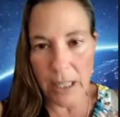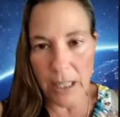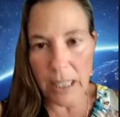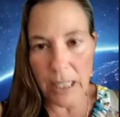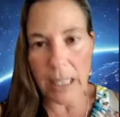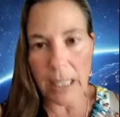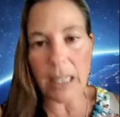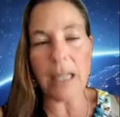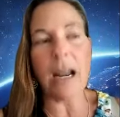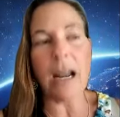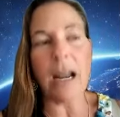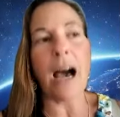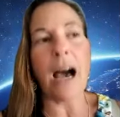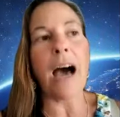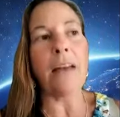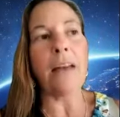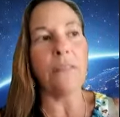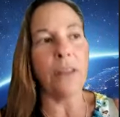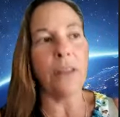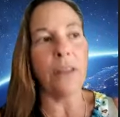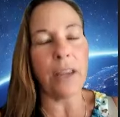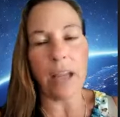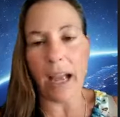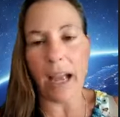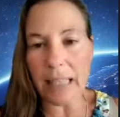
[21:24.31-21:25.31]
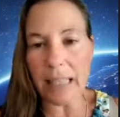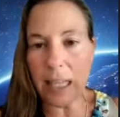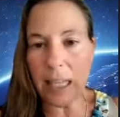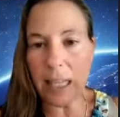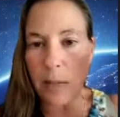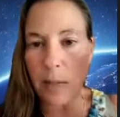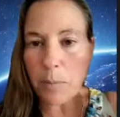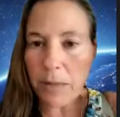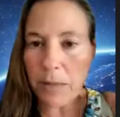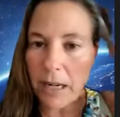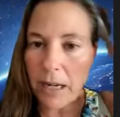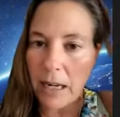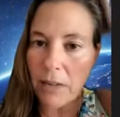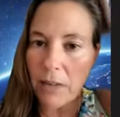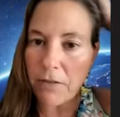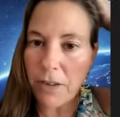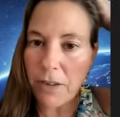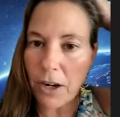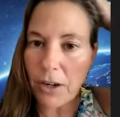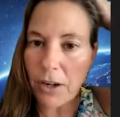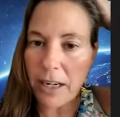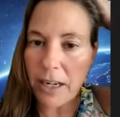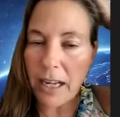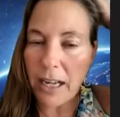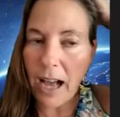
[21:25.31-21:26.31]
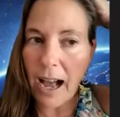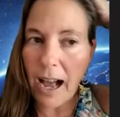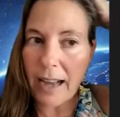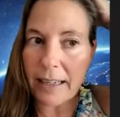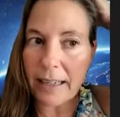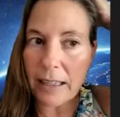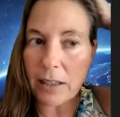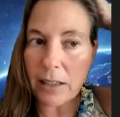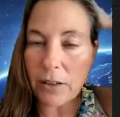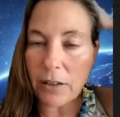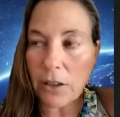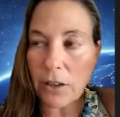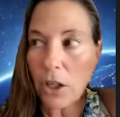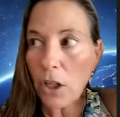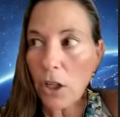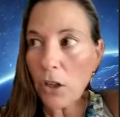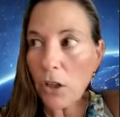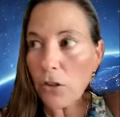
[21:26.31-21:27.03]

keen on like i keep getting very guided